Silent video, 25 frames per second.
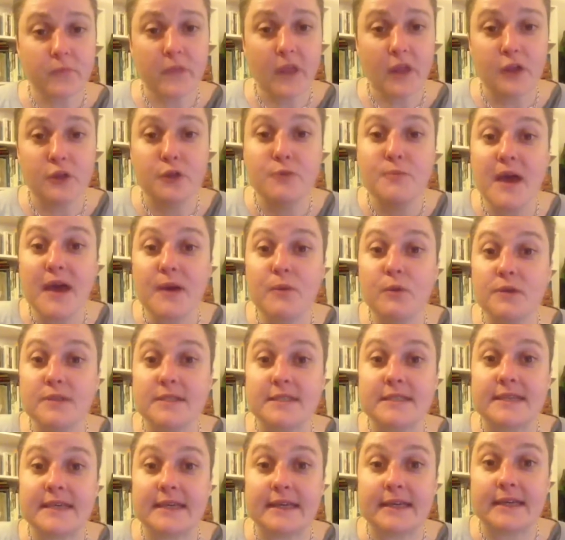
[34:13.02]
You may want to
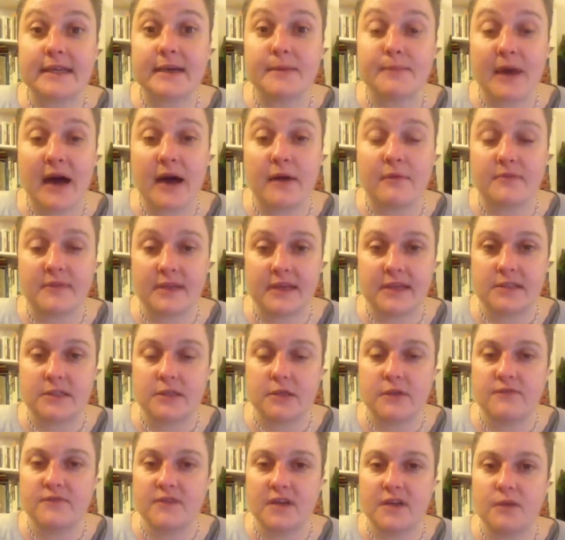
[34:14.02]
think about things that
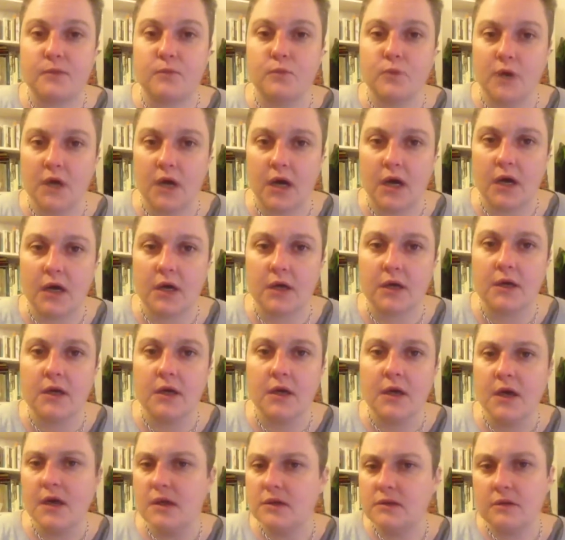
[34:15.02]
you've done in work
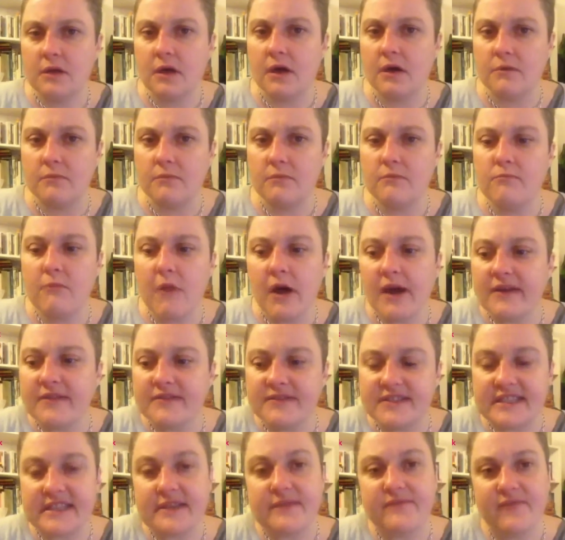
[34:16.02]
that might
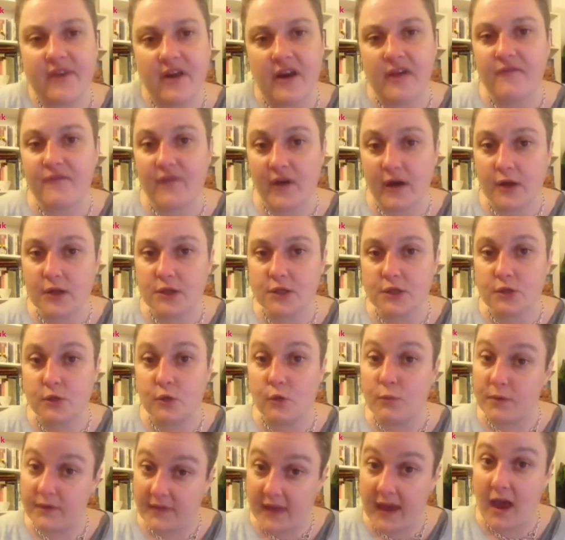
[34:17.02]
seem very functional,
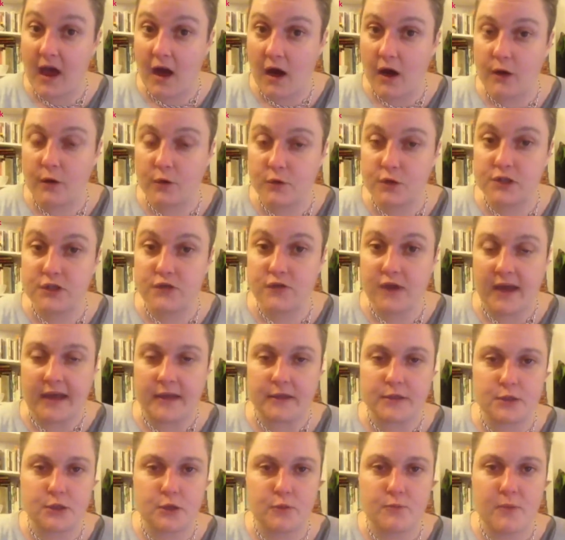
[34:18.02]
but they are your
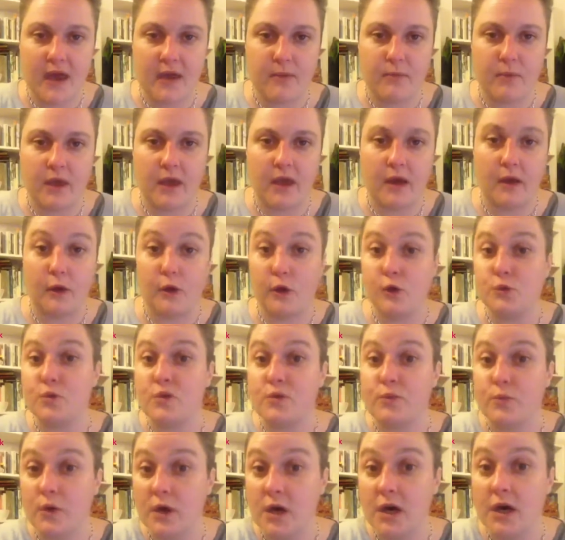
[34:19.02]
strengths. You may be good
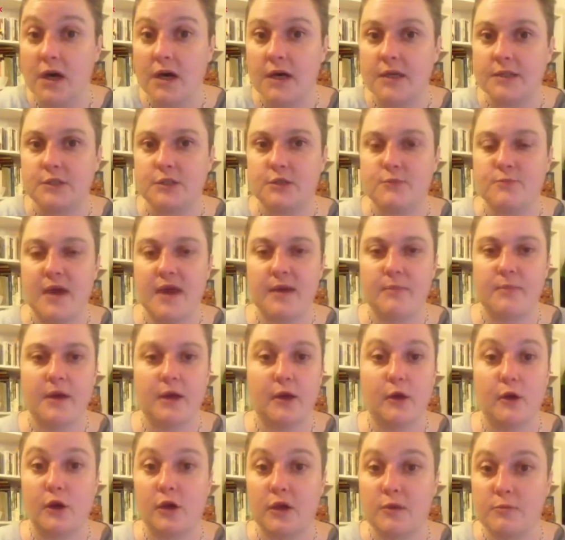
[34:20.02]
with words, you may be a
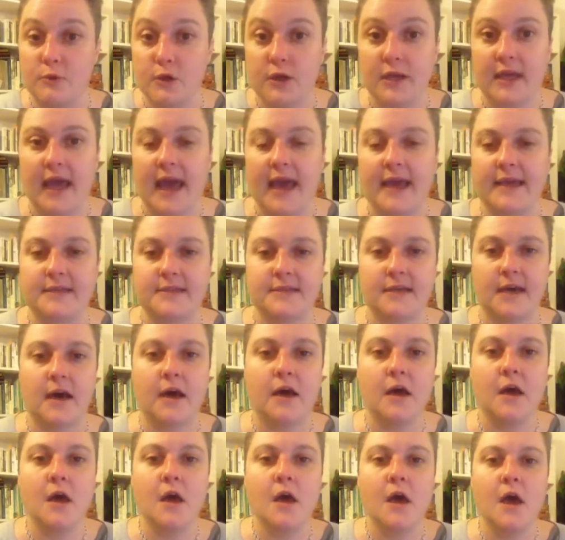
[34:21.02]
good communicator,
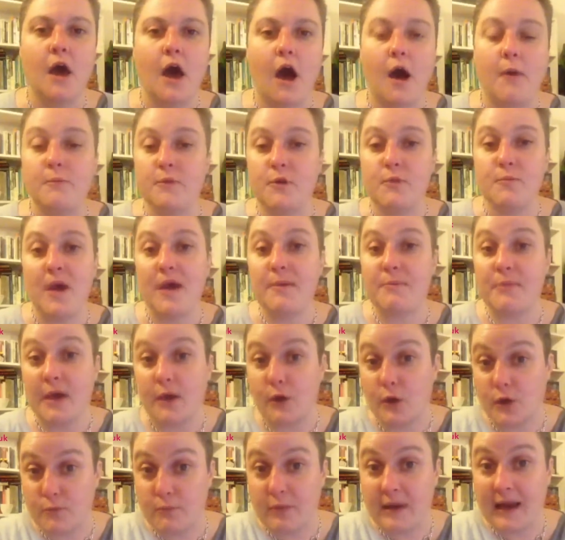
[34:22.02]
you may be a
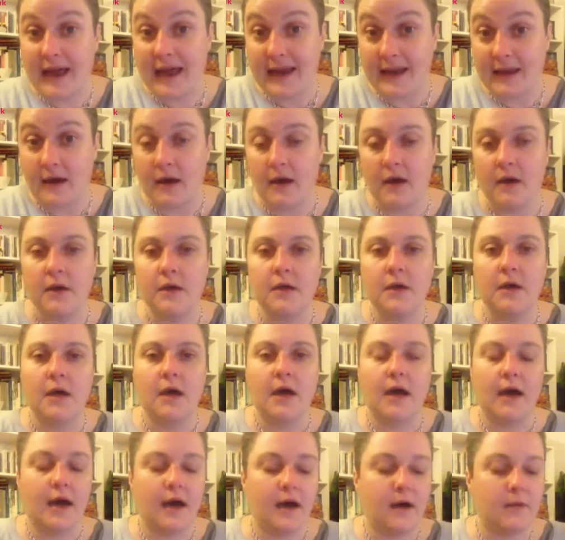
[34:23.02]
good planner,
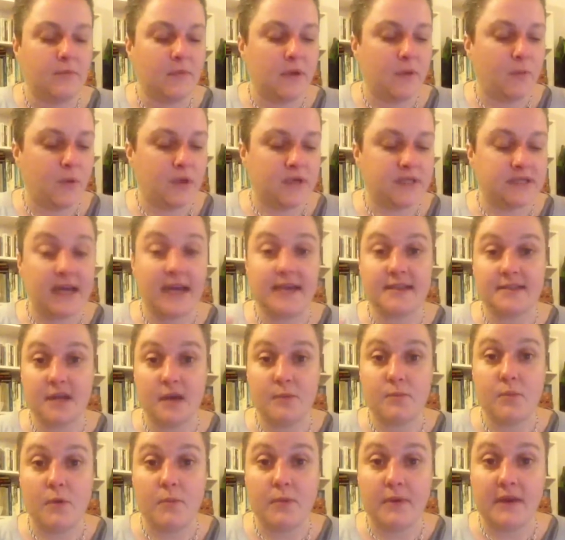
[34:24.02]
in which case I
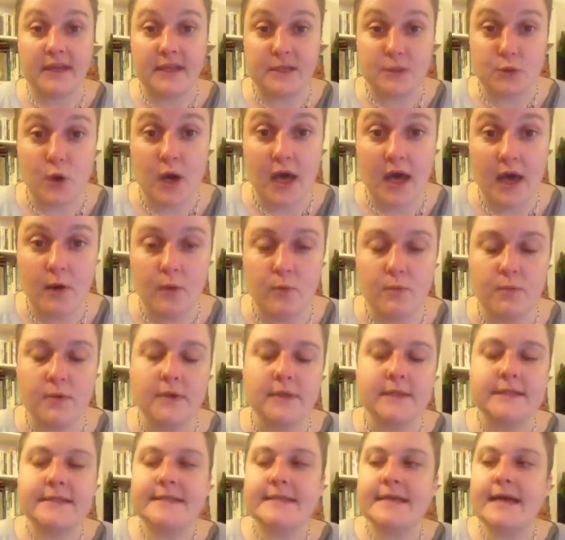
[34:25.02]
probably need your help.
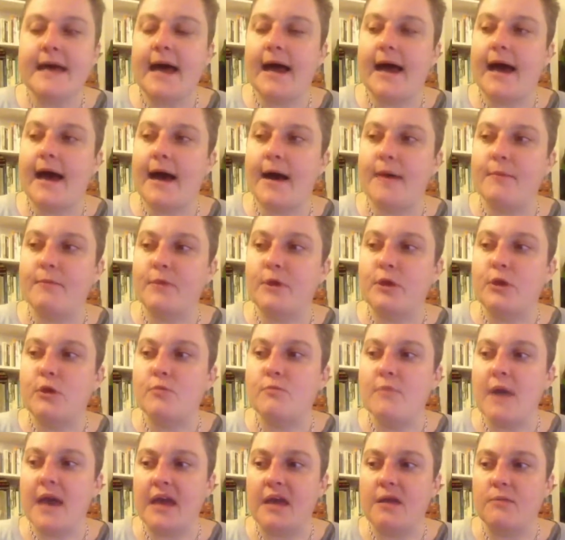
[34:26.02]
You
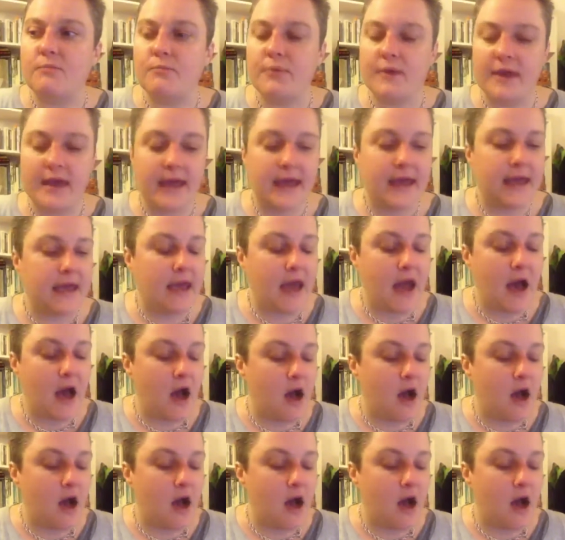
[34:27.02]
may be